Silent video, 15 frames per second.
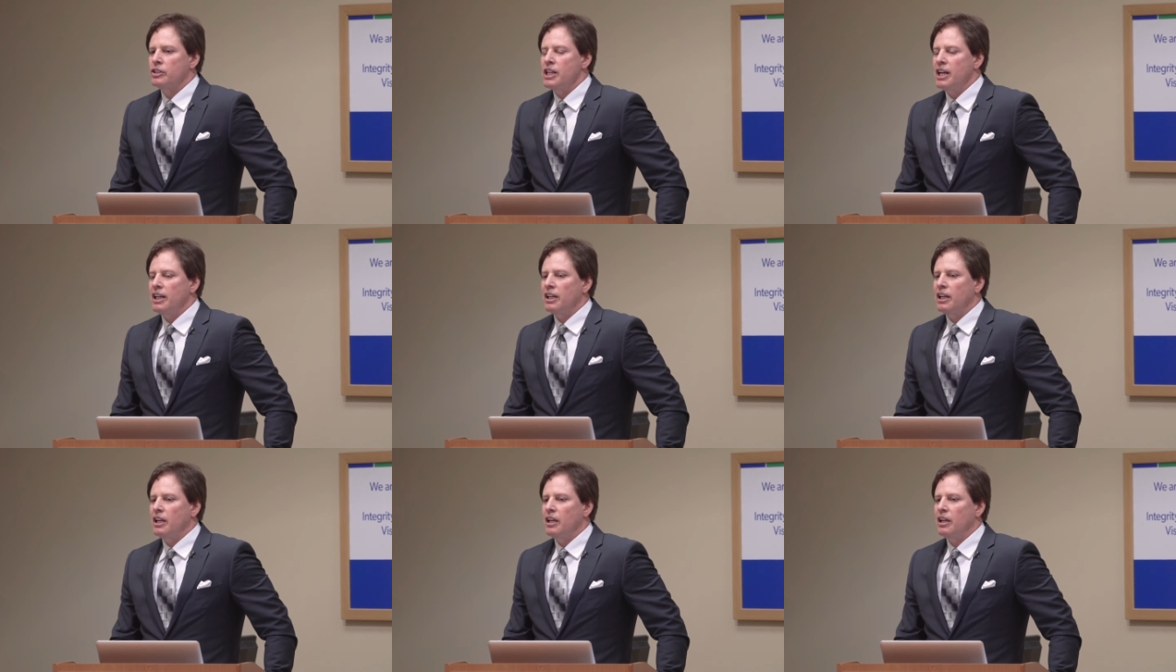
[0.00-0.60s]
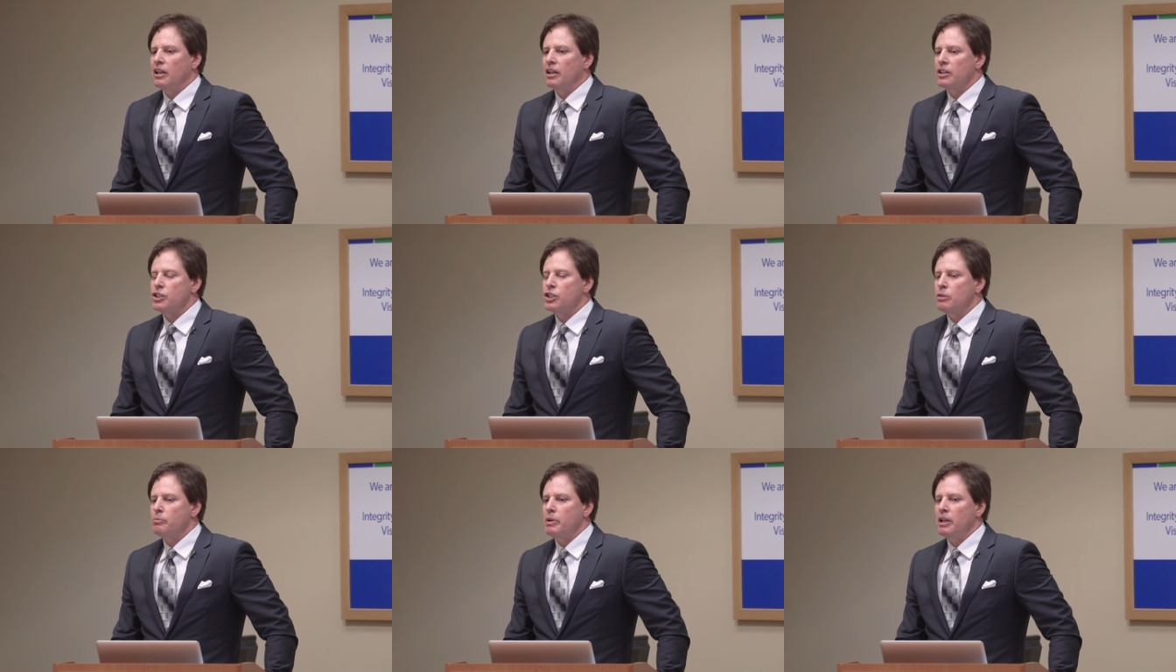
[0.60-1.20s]
taking,
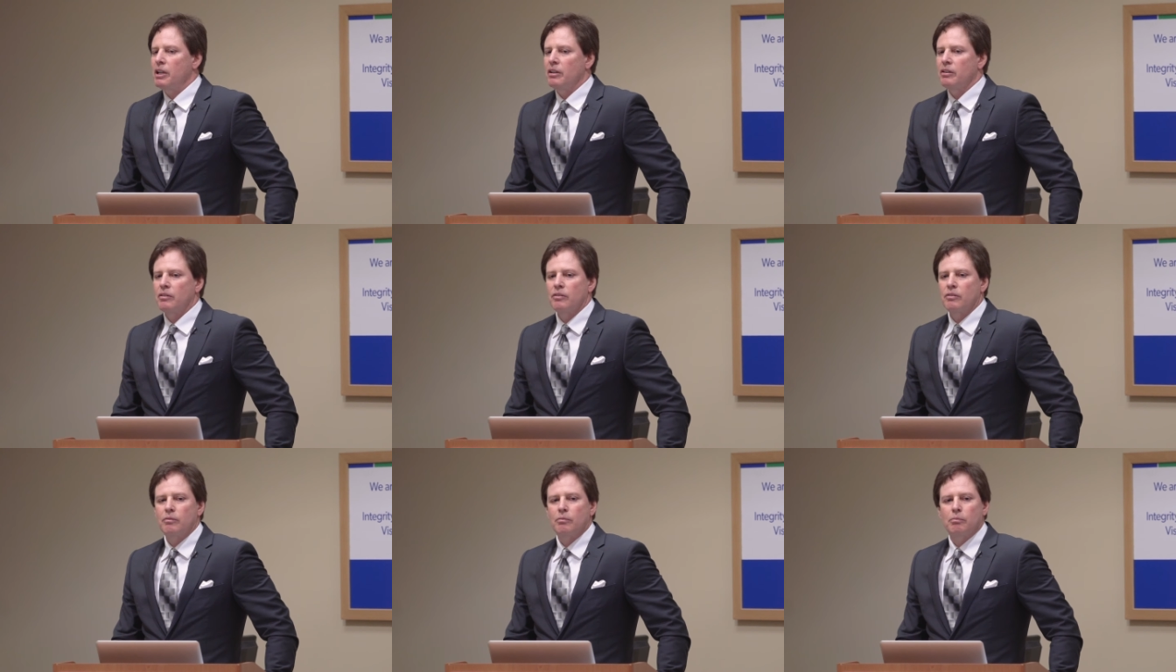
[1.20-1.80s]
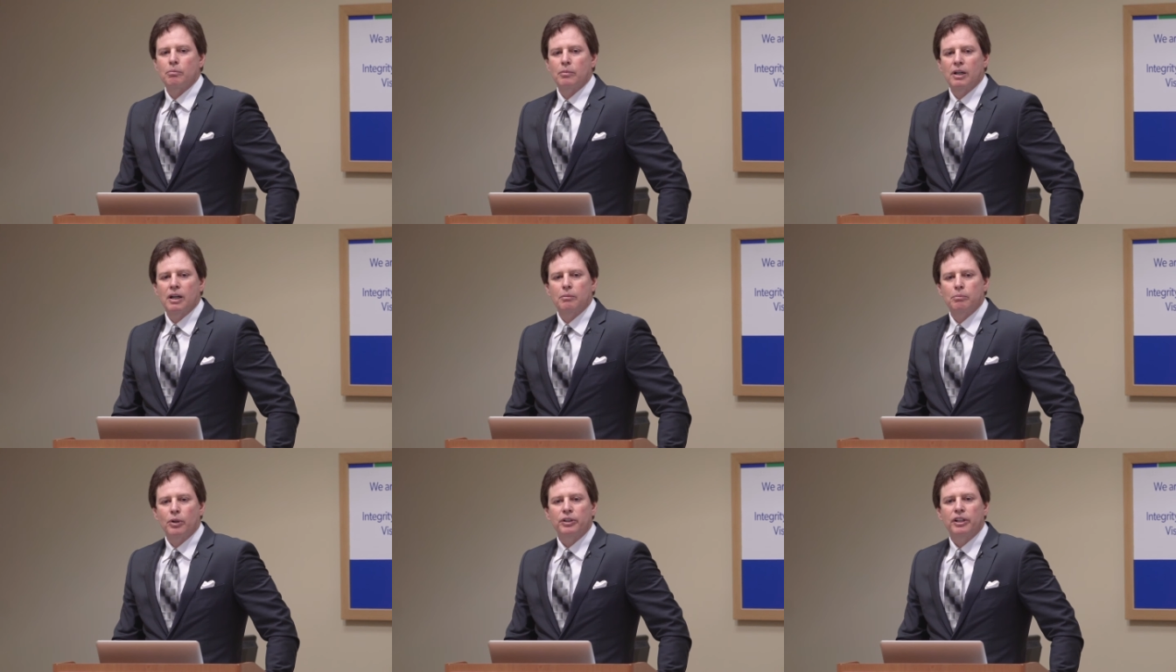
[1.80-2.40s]
consuming
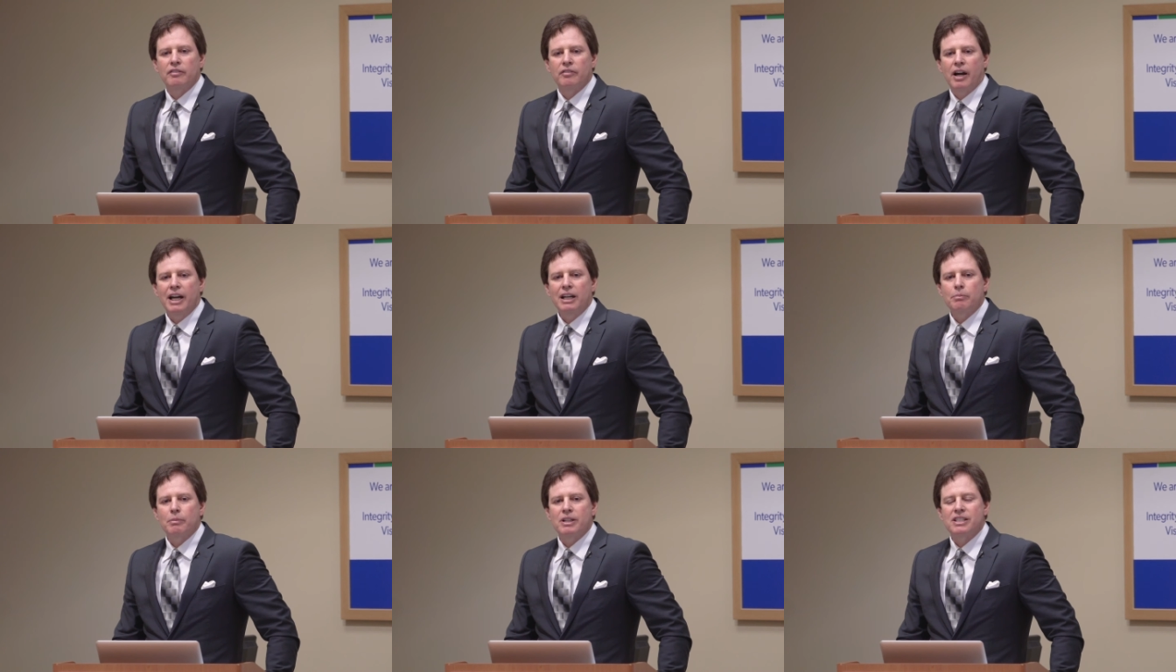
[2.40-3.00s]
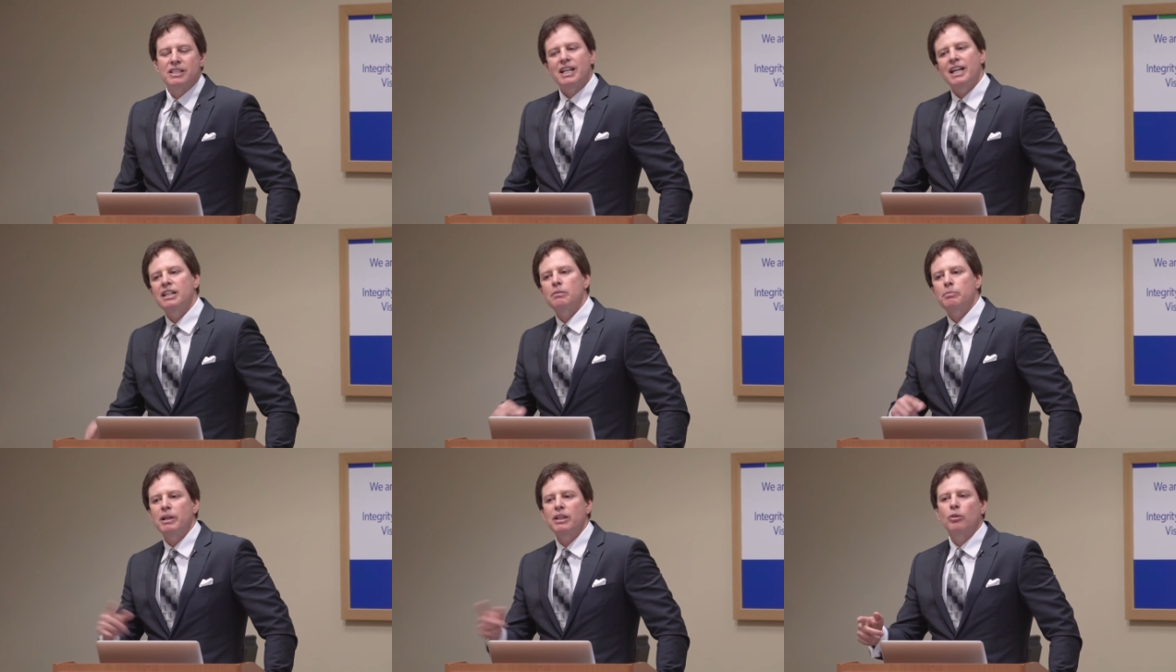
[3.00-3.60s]
multivitamins
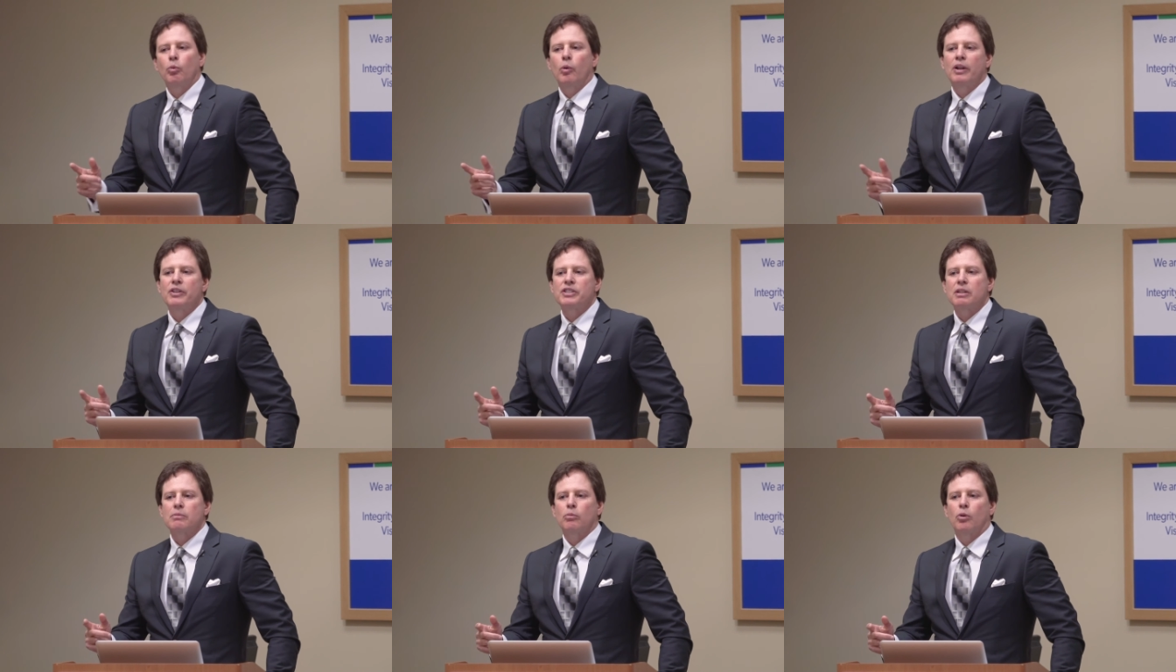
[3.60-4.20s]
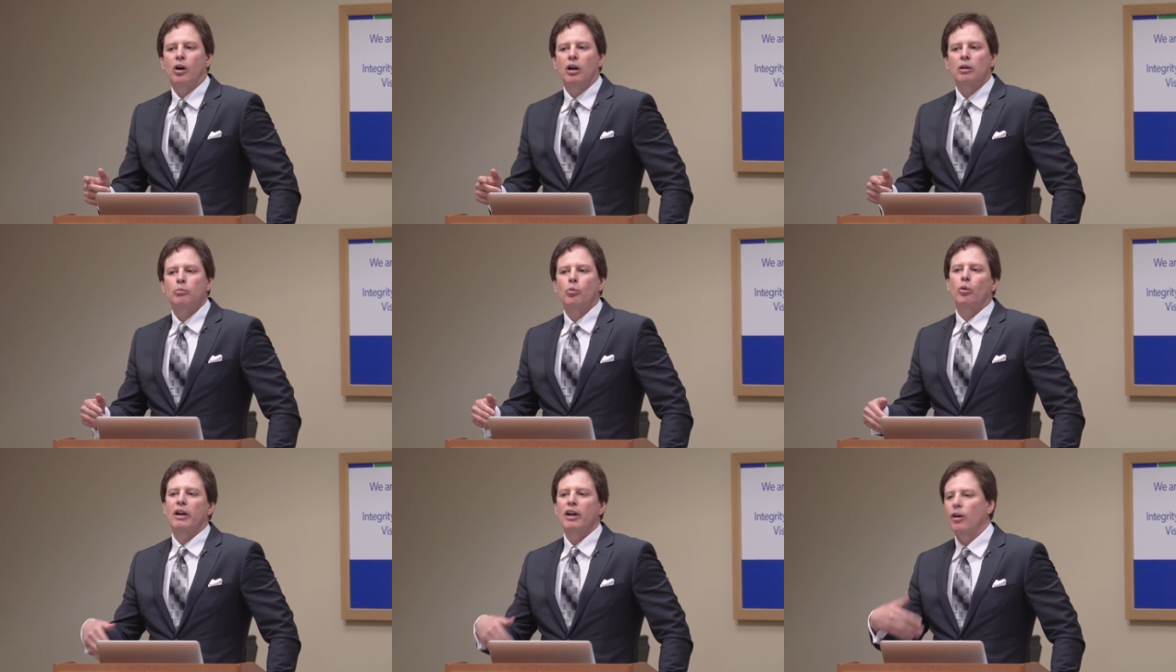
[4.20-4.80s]
tend to be the ones that are
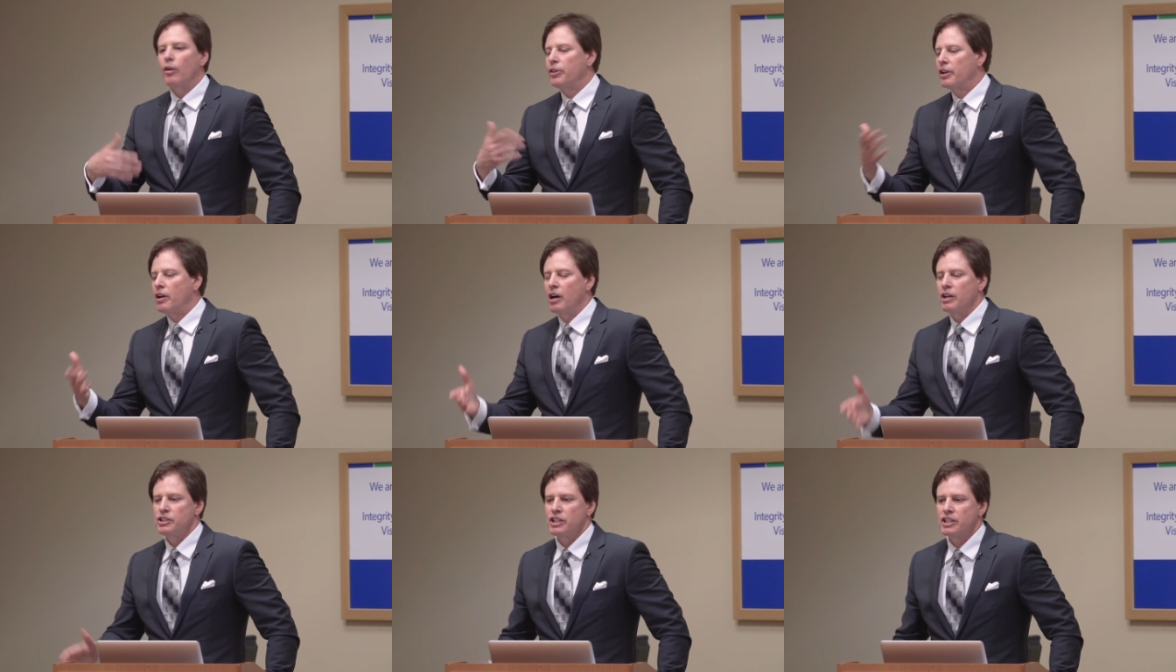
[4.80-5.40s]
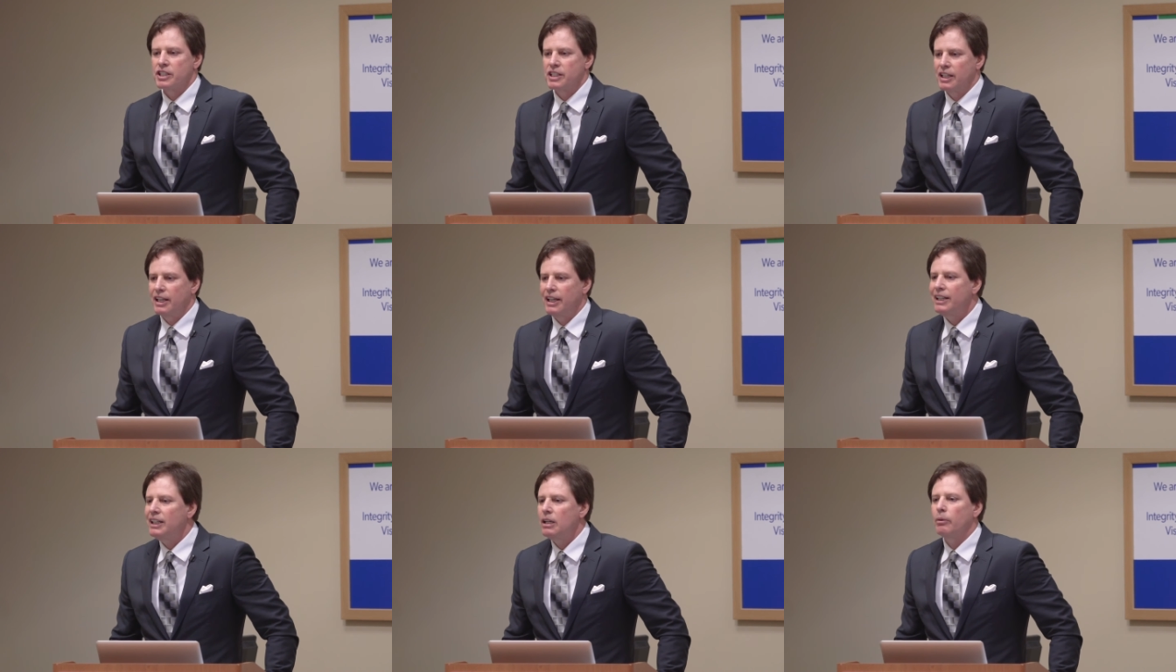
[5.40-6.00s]
more health conscious
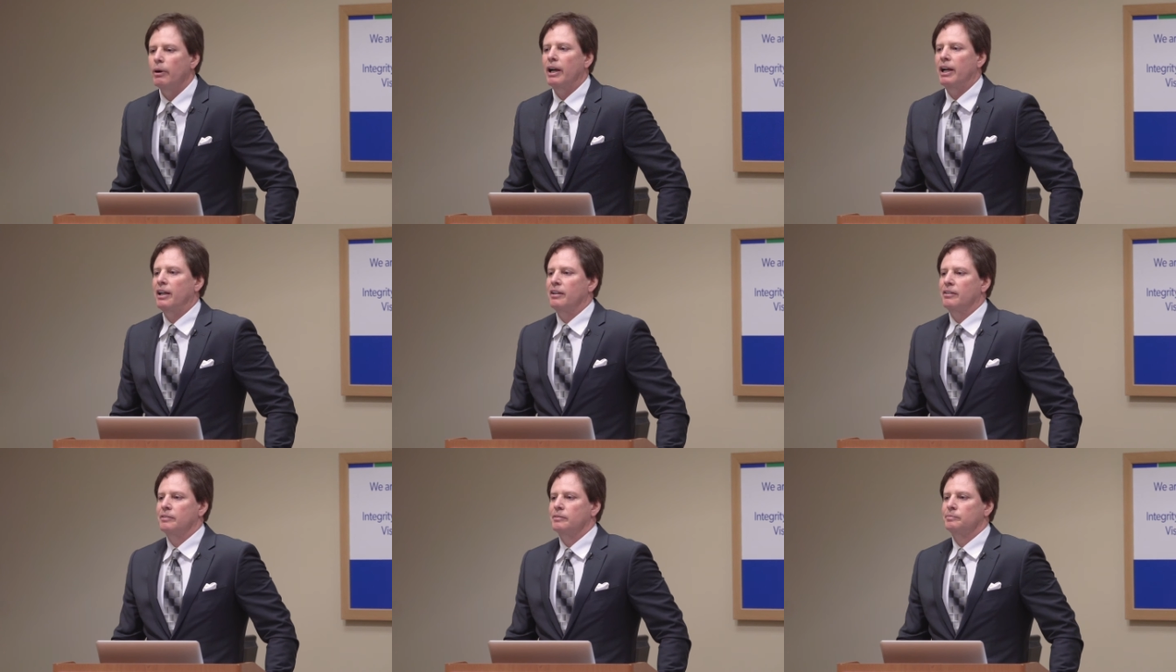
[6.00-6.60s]
anyway.